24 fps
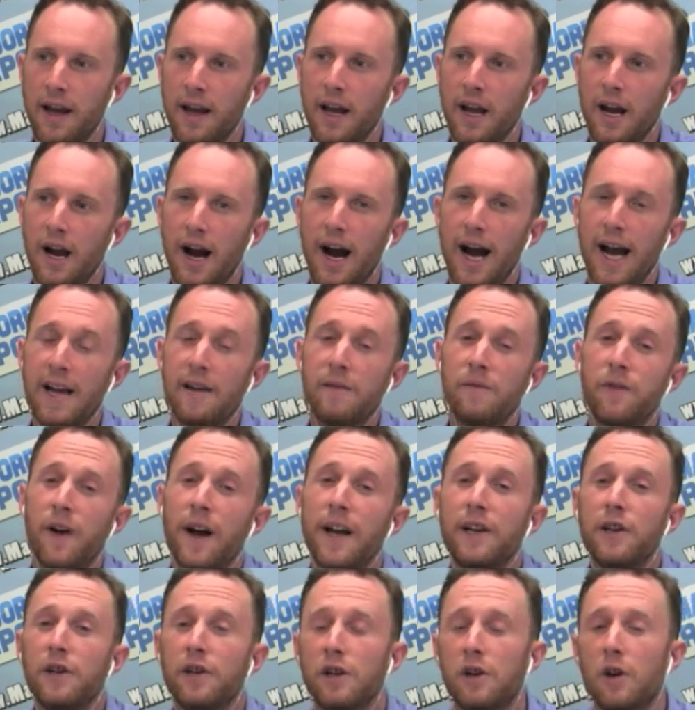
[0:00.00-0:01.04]
I invite
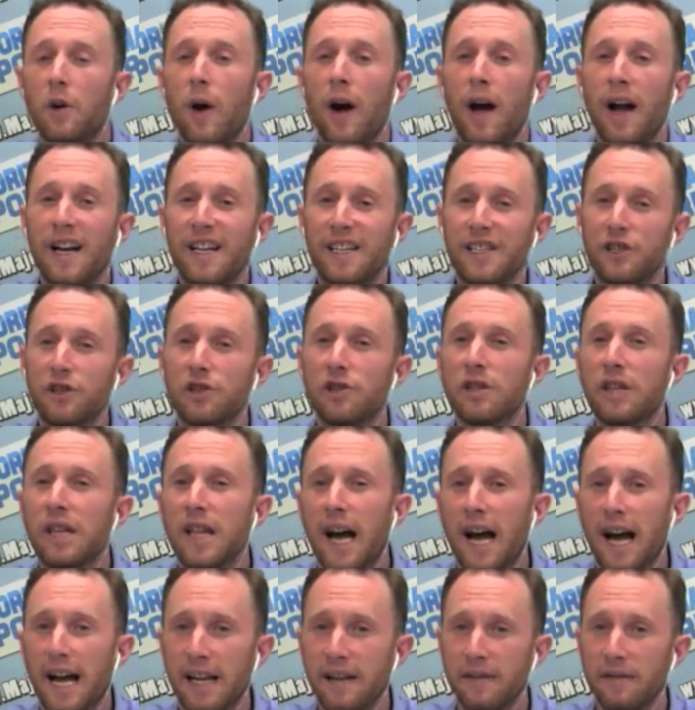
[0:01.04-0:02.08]
you to go out in your
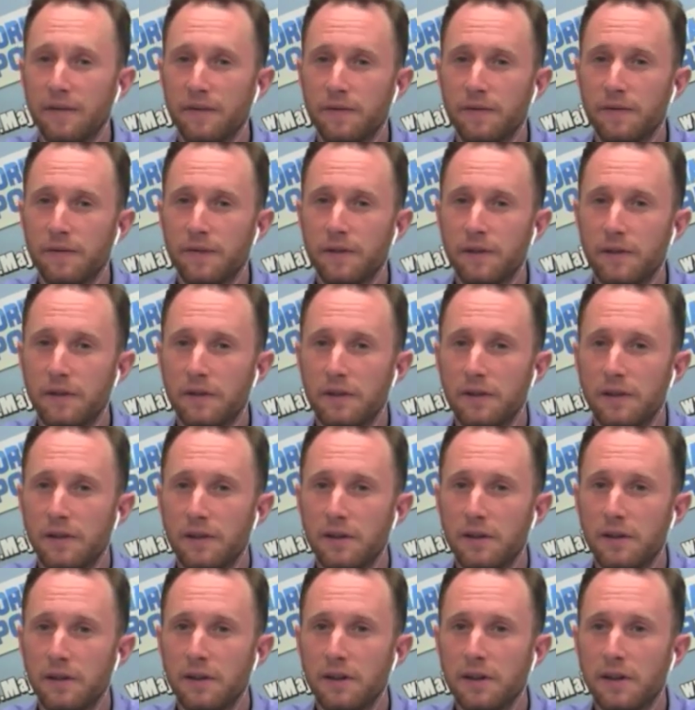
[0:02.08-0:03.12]
life
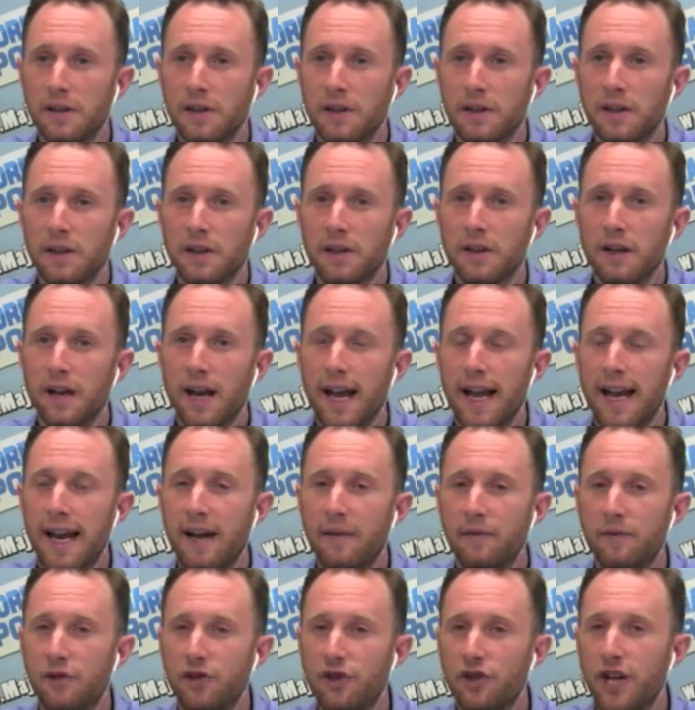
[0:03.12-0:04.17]
and
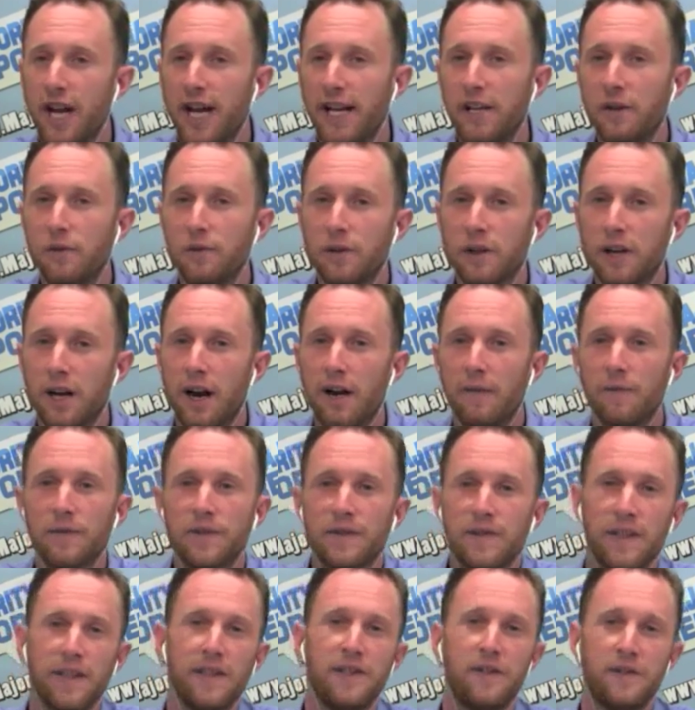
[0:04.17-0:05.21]
have genuine
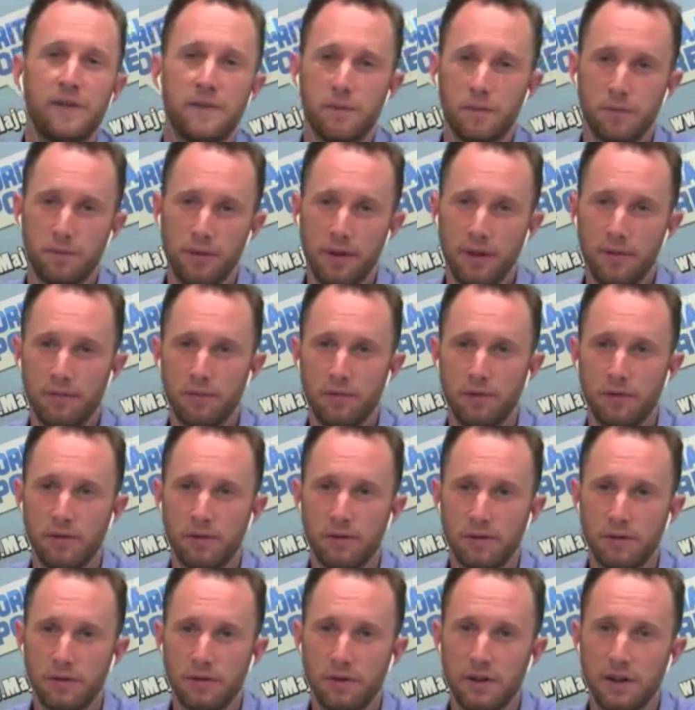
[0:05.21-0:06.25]
conversations with people.
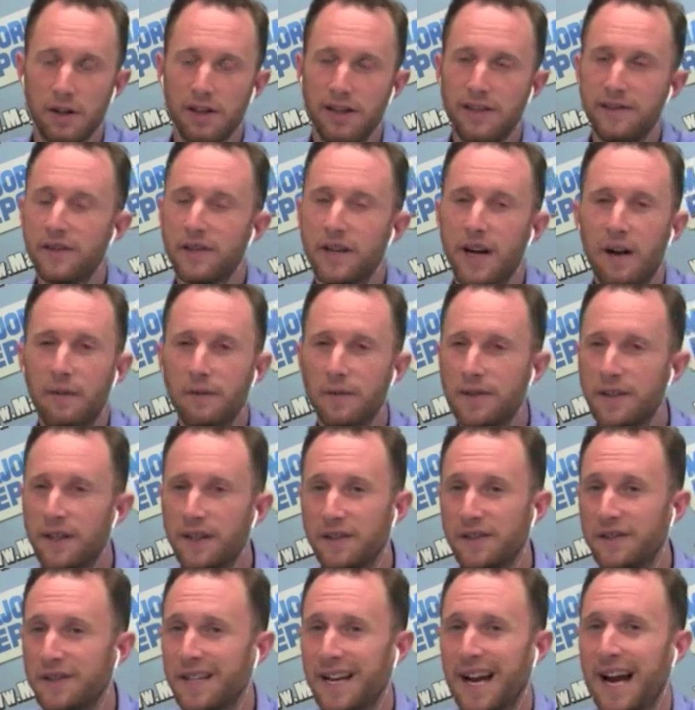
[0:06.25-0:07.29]
And these are
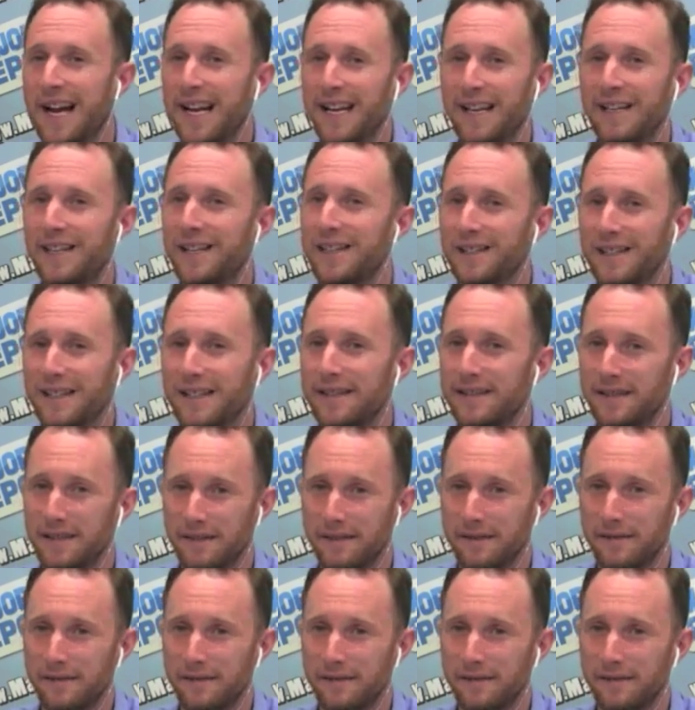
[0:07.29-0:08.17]
conversations that I didn't elicit.